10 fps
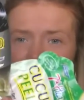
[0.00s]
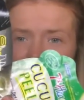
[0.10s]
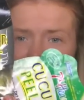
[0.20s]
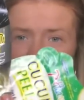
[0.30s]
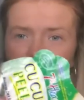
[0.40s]

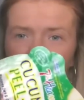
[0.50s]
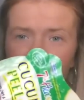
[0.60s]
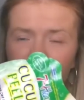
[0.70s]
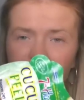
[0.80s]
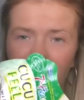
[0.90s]
and I got
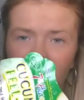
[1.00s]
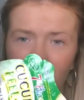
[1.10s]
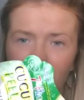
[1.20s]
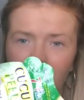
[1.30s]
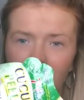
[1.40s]
these
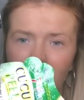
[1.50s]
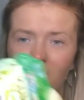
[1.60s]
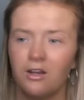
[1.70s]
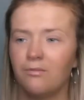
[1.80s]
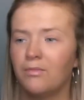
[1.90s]
three,
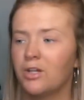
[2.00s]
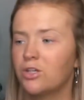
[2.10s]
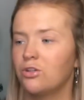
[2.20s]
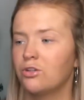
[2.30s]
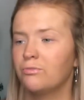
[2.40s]
um, a
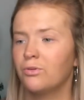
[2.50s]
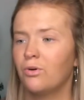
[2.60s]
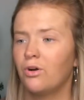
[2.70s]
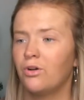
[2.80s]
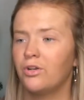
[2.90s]
cucumber
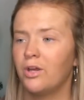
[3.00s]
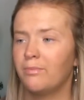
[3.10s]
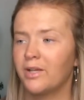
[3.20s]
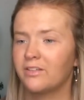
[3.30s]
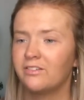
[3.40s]
one, a
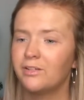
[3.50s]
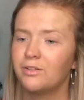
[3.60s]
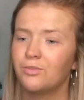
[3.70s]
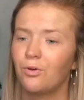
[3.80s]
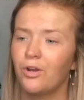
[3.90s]
black
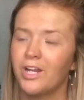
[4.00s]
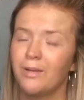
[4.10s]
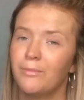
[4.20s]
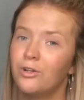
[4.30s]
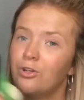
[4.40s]
seaweed one, and
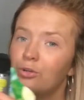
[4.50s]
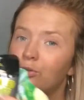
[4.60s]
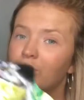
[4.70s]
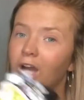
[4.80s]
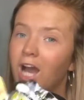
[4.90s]
a
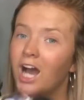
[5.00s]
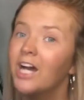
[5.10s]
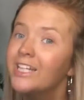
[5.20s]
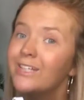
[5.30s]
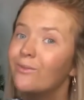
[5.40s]
manuka
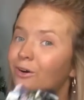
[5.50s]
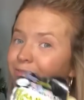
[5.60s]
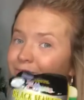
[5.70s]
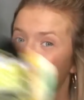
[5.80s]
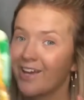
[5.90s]
honey
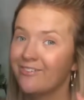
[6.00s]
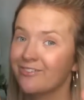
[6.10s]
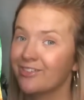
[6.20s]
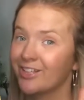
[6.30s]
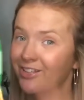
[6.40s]
one. So that
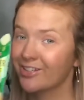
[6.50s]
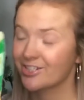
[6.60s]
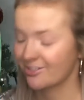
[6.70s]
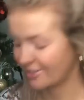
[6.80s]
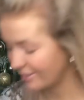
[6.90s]
was really
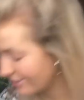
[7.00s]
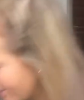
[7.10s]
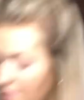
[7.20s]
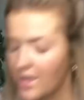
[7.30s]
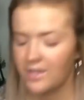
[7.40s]

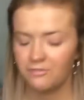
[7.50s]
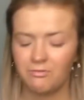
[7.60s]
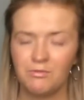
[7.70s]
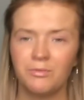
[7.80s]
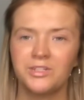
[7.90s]
luxurious. Then
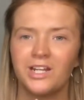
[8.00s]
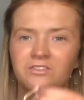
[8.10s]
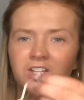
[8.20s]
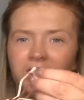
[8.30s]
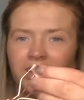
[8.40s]
for my mum and dad,
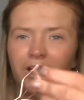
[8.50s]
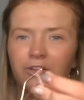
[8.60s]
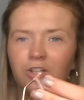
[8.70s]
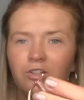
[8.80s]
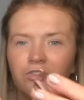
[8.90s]
I've taken it
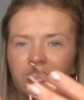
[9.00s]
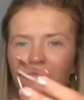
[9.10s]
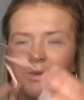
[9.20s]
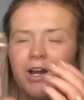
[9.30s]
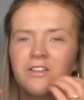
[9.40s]
out and used
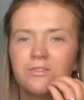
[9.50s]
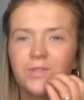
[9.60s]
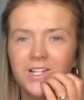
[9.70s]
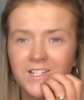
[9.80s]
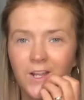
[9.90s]
this, but this
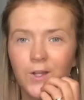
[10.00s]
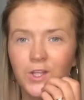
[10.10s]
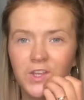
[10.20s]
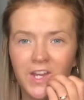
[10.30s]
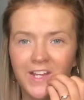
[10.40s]
was actually the
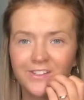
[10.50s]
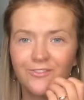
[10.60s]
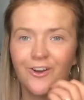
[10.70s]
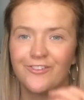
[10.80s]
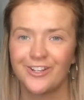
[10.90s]
only thing I asked
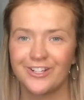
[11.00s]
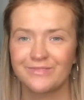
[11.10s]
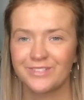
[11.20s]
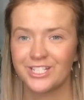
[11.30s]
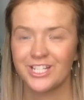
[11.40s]
for for
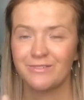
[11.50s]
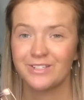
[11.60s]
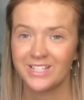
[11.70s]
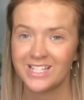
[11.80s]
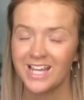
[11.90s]
Christmas this year
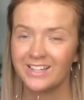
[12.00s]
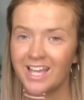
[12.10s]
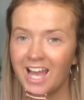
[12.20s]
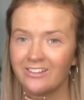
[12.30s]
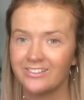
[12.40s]
was this and
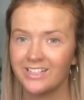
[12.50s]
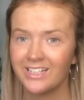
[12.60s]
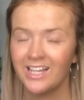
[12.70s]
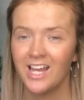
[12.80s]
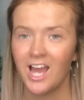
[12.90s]
the
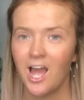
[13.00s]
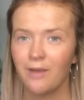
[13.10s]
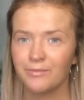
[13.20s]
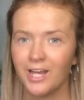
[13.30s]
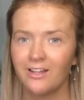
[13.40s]
Aldi
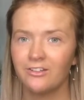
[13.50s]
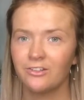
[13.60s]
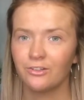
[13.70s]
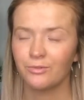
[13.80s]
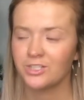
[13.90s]
um,
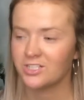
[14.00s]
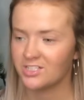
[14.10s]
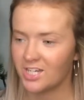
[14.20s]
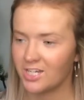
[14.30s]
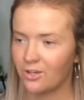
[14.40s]
candle, which is a
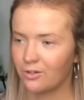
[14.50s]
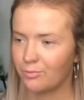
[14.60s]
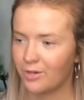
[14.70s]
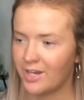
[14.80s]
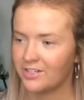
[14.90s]
take on a
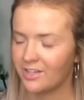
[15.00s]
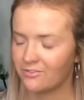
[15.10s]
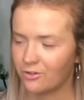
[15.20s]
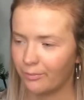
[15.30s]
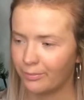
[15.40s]
brand
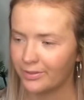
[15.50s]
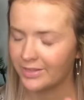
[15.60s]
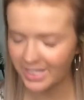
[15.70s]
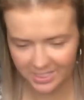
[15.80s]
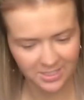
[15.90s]
I've
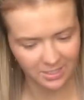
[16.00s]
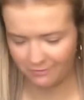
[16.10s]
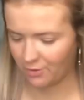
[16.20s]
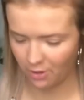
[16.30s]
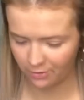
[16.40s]
completely
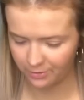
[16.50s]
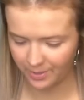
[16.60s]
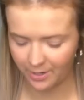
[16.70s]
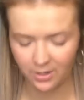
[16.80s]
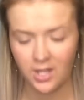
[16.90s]
forgotten
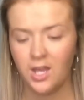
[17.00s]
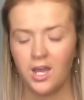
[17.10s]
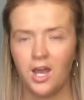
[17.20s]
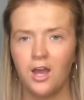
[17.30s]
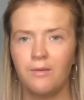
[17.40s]
about.
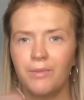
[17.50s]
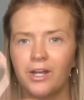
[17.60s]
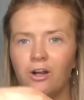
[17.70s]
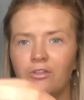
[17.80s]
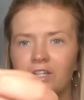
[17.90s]
Um, but
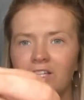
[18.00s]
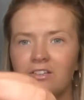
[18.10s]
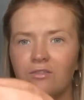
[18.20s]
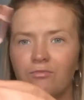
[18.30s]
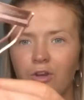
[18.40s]
I got
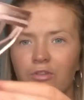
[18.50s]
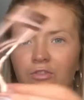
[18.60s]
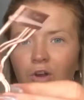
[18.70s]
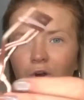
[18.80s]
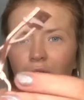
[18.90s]
these rose
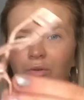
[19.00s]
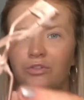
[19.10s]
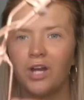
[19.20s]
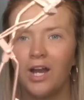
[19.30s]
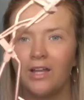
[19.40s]

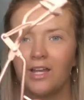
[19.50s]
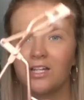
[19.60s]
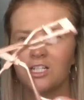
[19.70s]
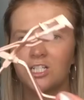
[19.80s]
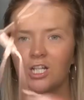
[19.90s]
gold
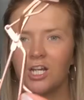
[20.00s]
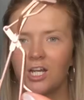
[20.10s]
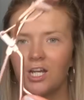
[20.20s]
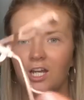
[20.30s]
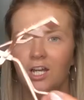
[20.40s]
eyelash
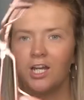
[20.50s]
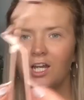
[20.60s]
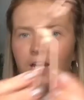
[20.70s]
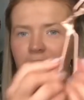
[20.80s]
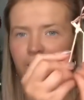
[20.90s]

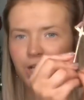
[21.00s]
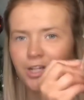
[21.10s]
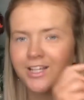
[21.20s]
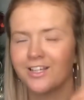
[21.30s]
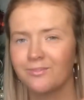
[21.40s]

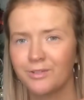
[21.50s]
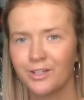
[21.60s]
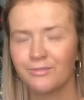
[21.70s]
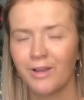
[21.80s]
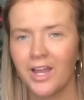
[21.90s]
curlers
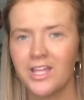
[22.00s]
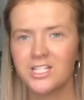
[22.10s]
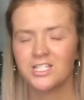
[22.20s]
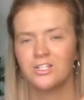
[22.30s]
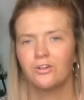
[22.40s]
because my
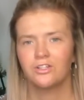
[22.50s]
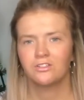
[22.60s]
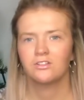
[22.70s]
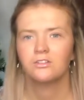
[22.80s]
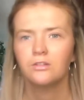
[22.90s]
eyelashes are
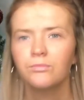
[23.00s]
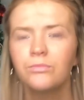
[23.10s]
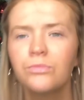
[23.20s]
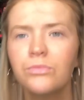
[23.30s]
non-existent